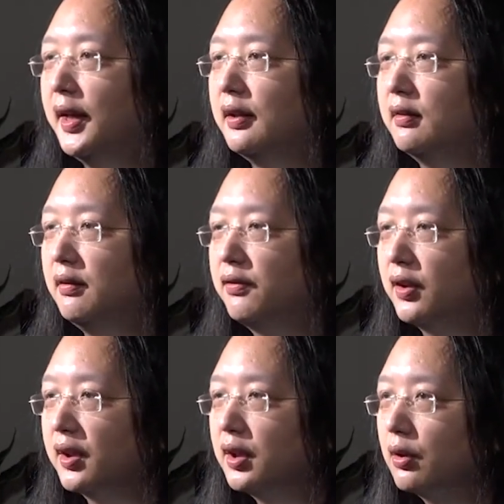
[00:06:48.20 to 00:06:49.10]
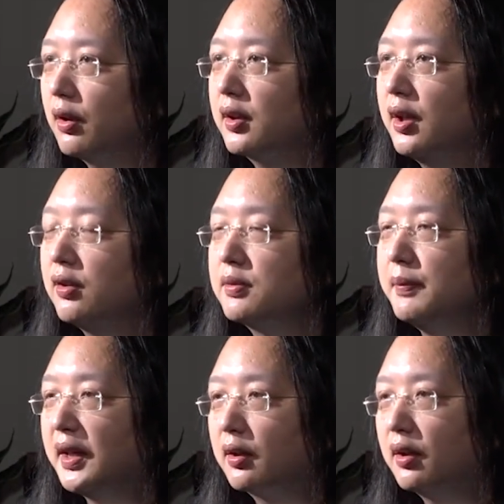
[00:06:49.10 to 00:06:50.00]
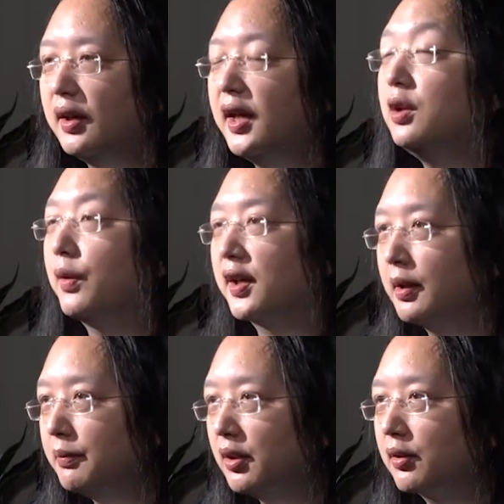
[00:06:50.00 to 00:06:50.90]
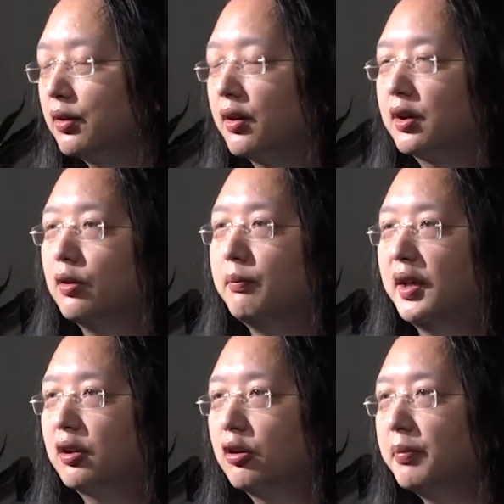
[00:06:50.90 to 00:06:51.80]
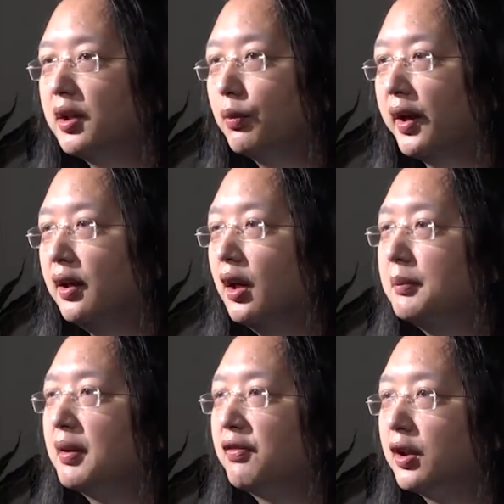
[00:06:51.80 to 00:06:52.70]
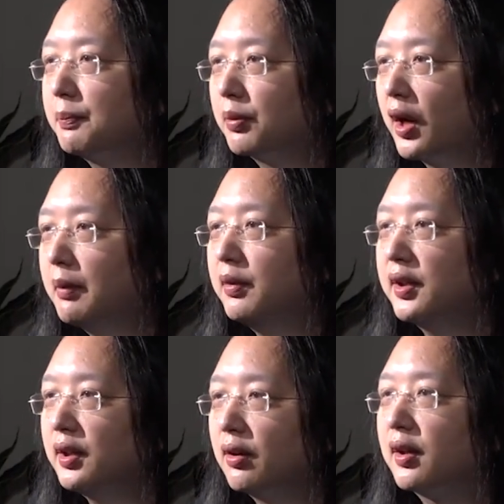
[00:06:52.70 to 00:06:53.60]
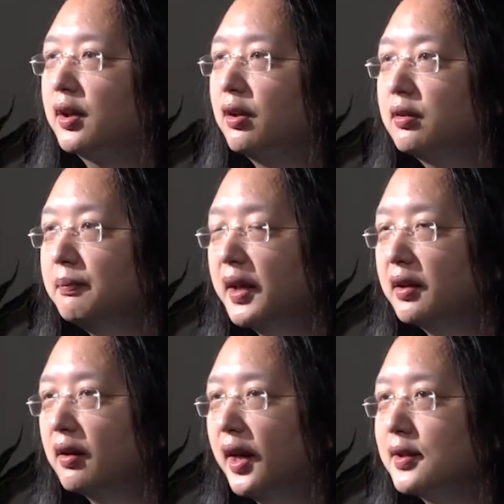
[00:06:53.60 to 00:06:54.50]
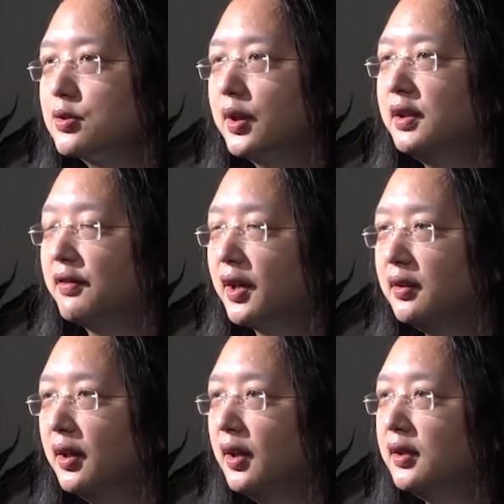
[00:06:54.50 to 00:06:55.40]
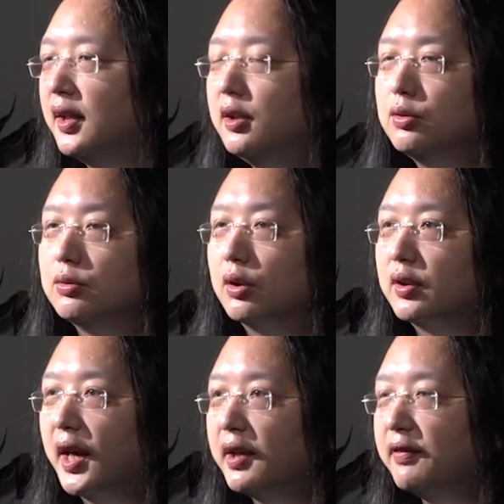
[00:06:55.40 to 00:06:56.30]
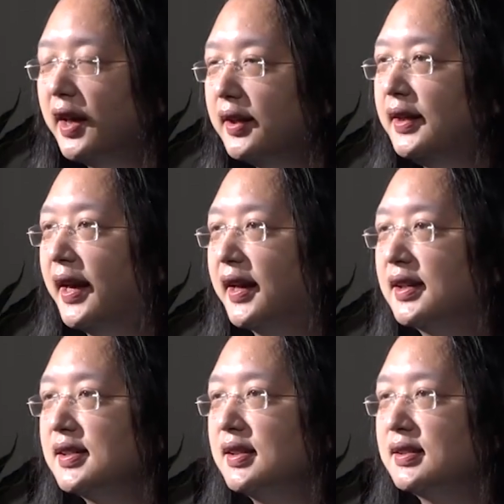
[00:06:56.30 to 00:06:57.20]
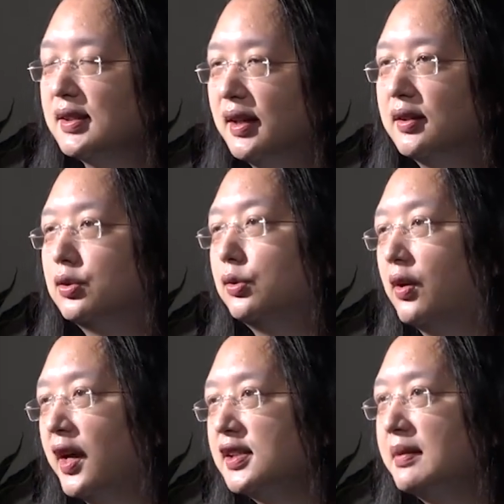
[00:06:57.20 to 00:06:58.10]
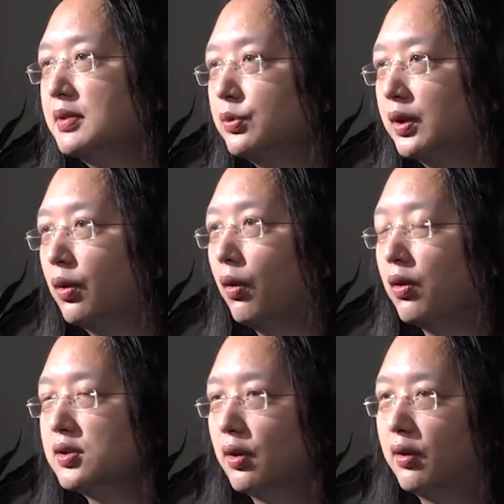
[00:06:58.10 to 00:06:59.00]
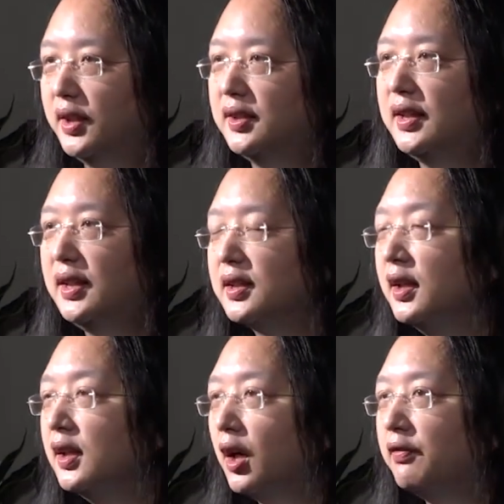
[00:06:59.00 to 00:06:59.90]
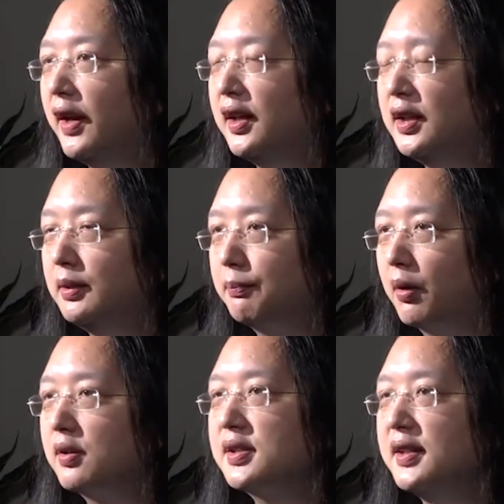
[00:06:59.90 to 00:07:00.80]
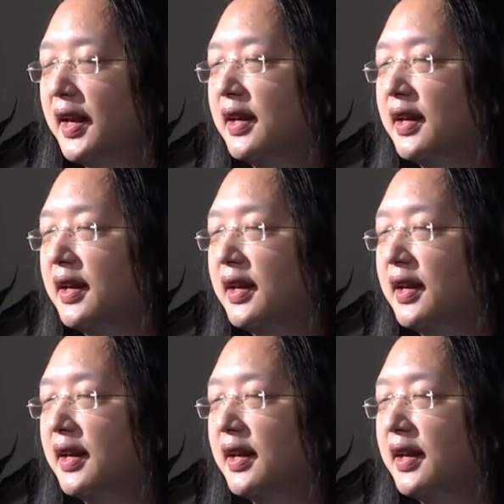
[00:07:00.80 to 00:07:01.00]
And for the QR code maker, anyone can be a QR code maker, by the way, but for the primary QR code maker at Trade Van, they do not have any access uh, to your SMS records or indeed of any person